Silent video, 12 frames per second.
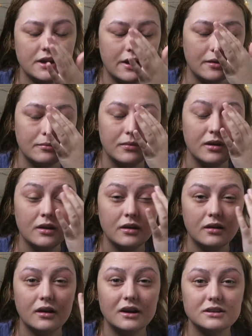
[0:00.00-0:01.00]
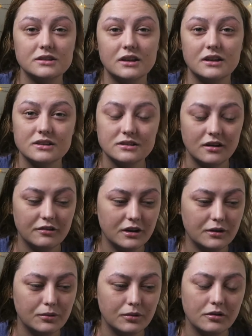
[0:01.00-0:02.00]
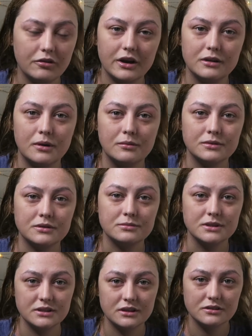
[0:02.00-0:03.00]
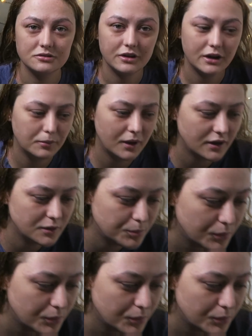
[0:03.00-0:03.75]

As I said, it's not really working great at the moment because my skin is really bad,